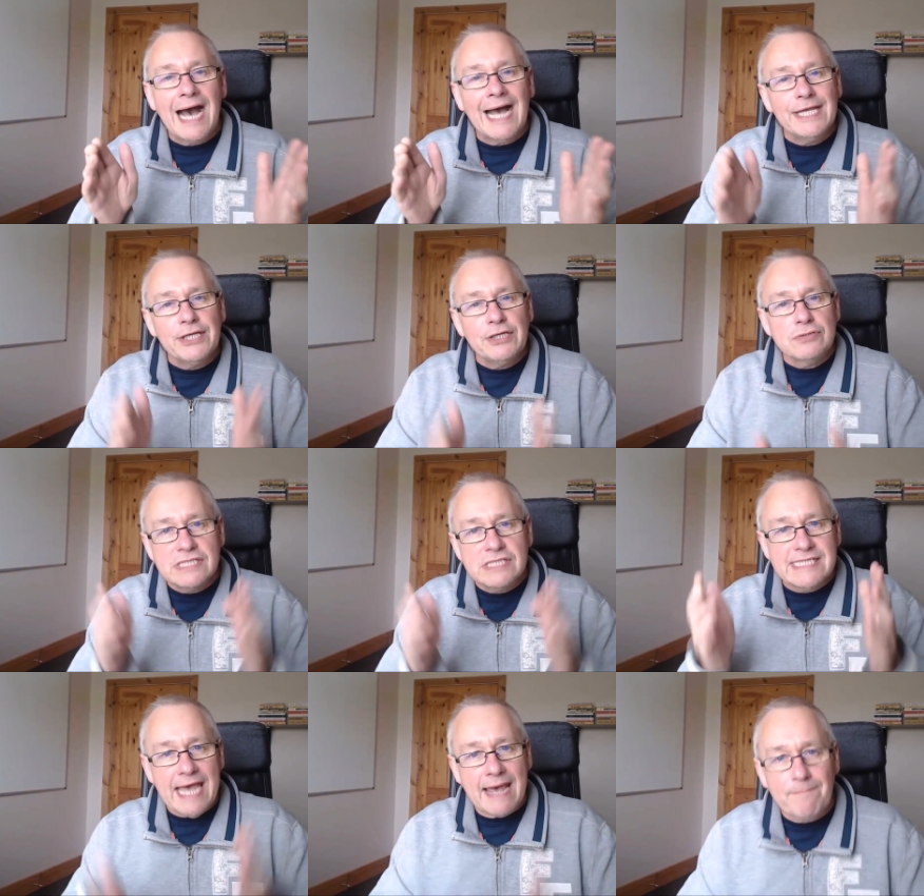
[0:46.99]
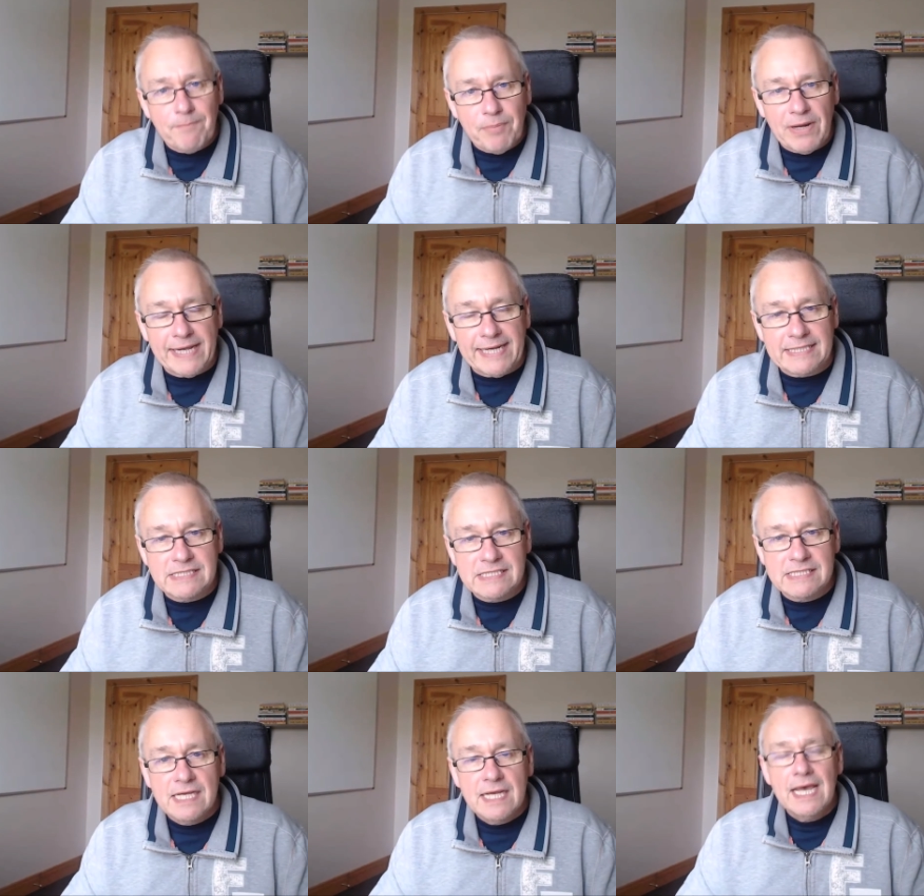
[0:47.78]
I use
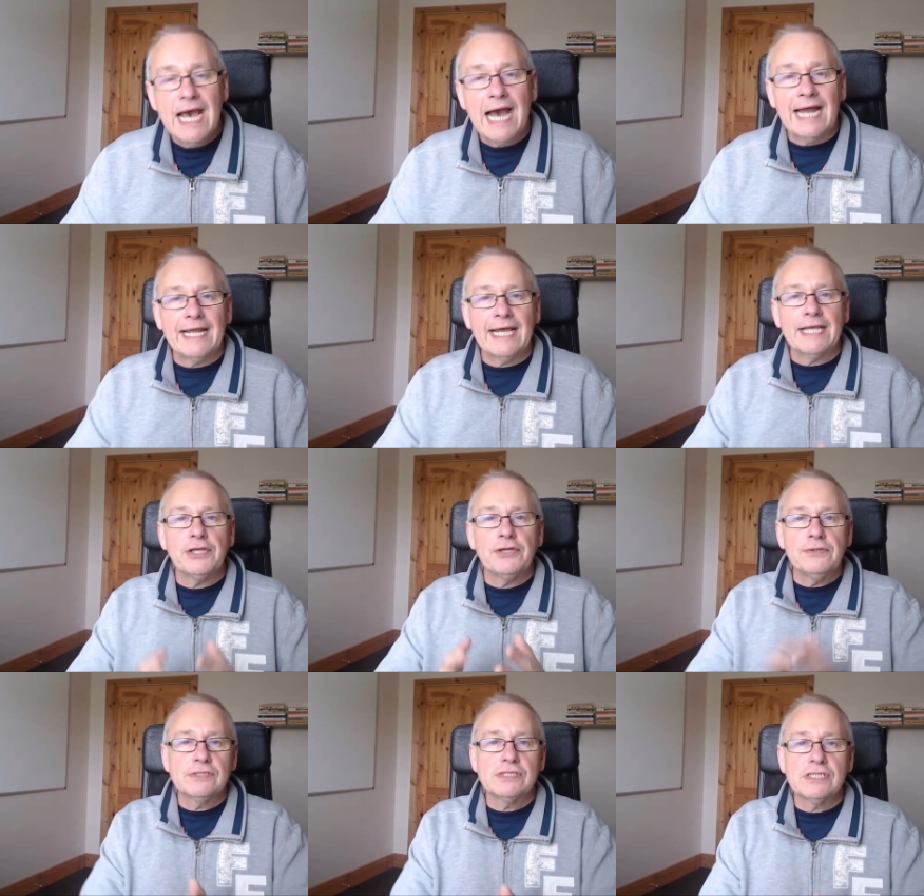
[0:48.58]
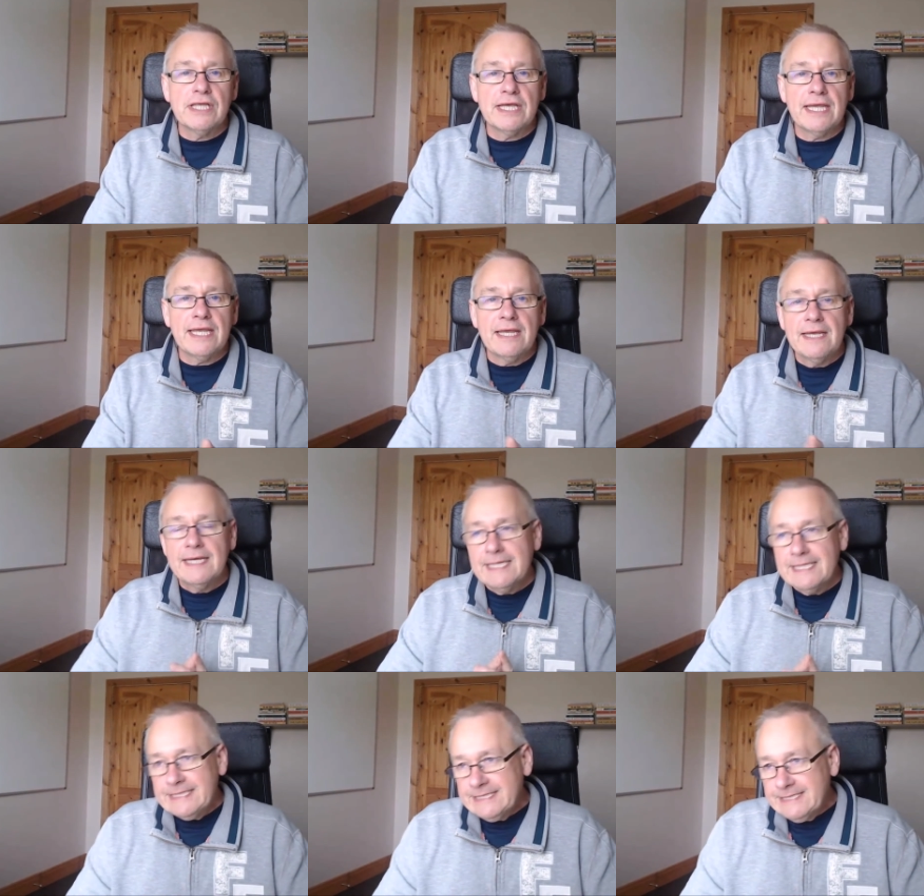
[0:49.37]
templates, and I use the
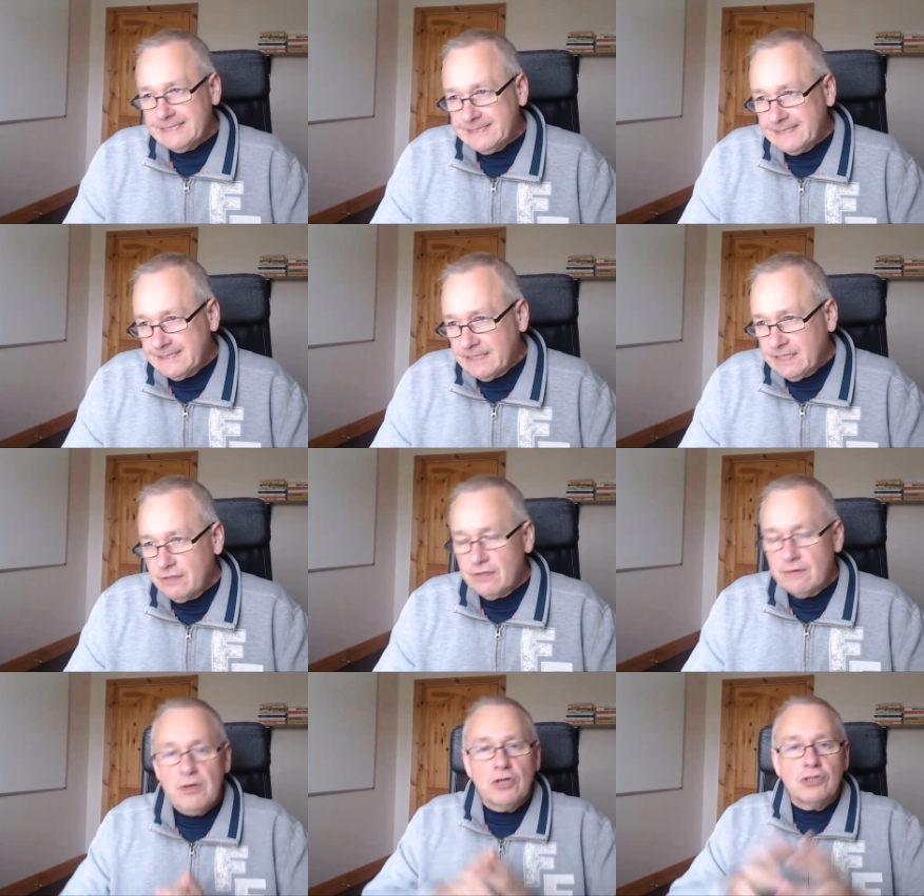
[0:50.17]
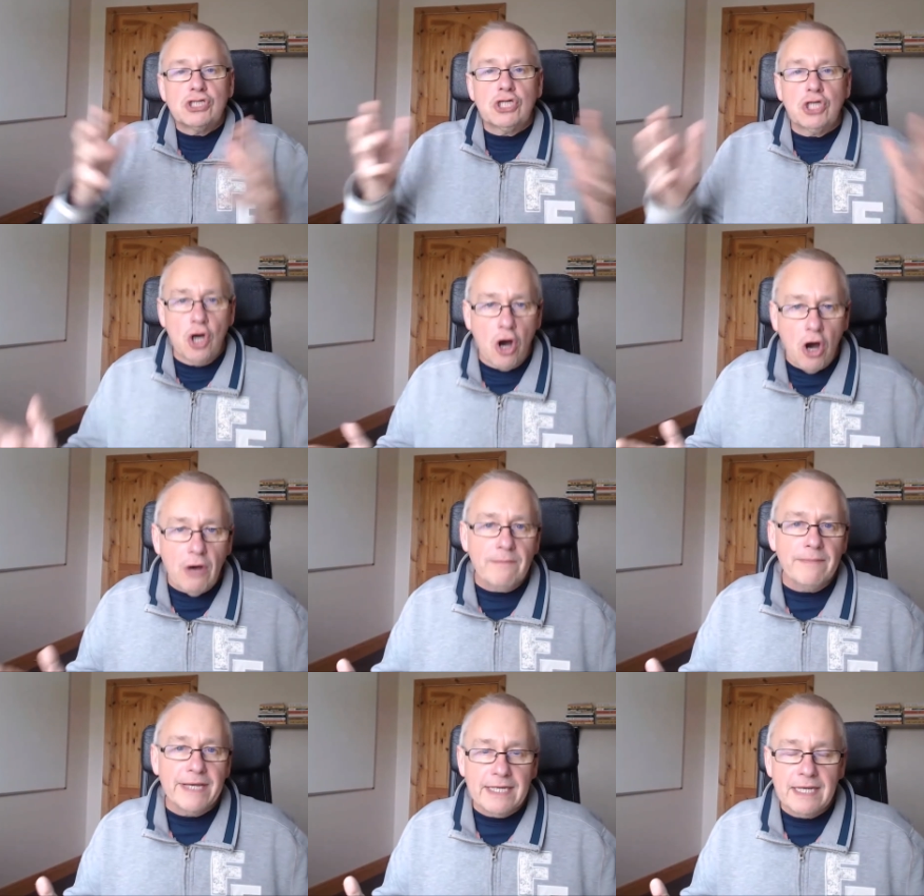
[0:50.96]
most
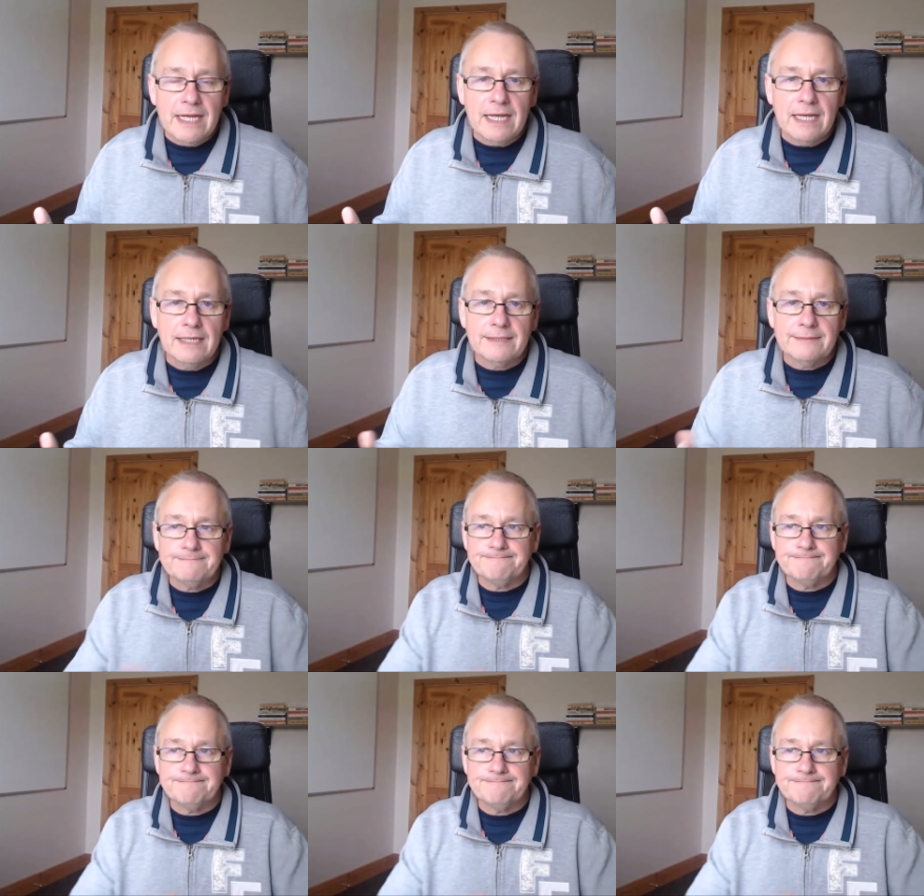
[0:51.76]
common